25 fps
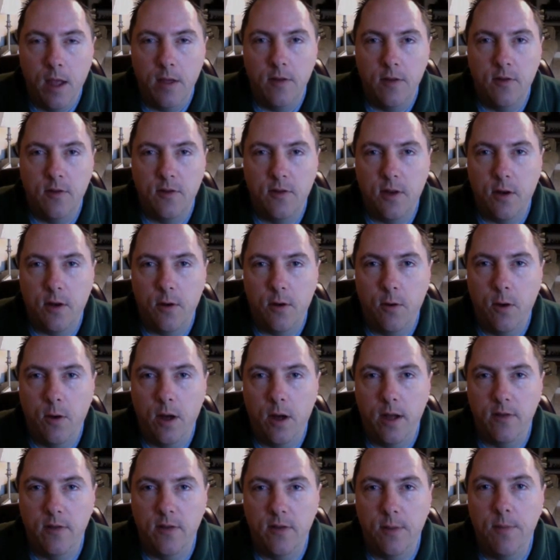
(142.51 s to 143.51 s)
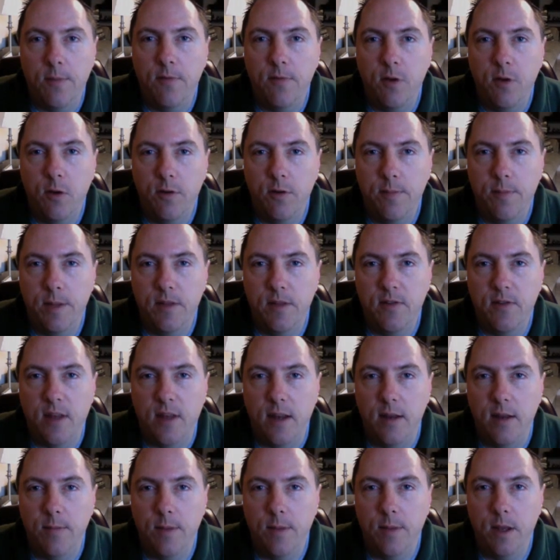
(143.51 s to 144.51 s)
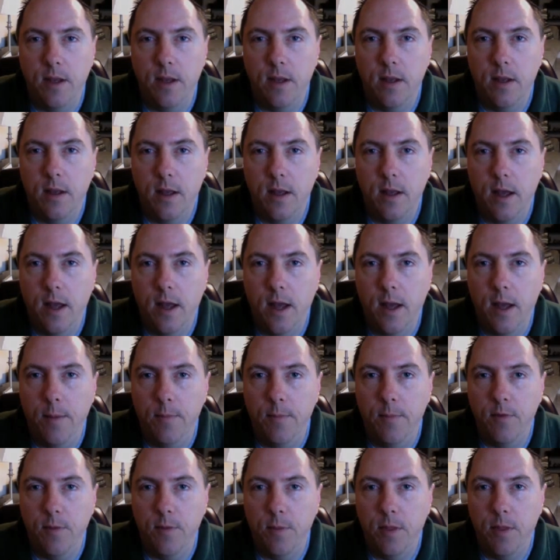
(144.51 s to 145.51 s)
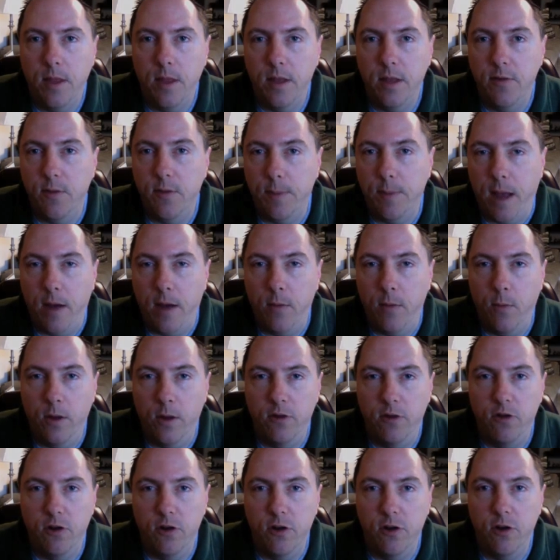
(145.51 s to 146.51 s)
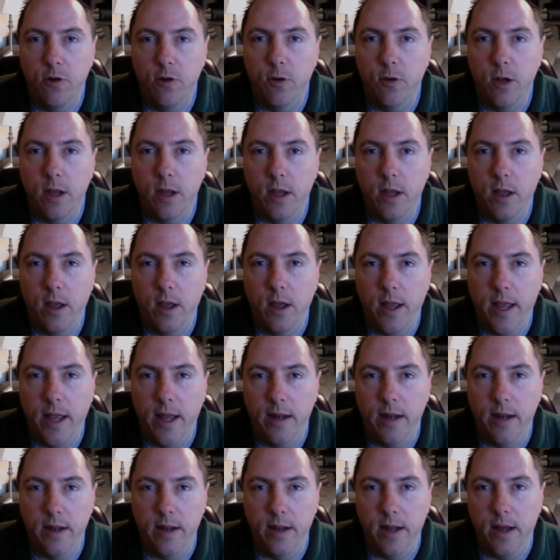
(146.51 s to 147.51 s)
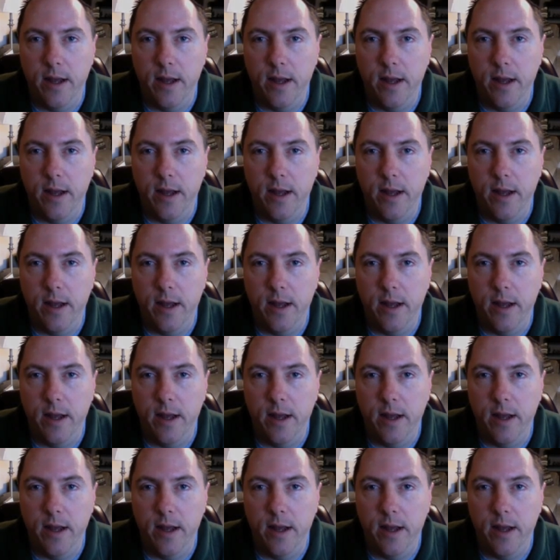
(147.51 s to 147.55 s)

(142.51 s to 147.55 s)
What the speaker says: So some of you have been sending me some things about what you're doing, and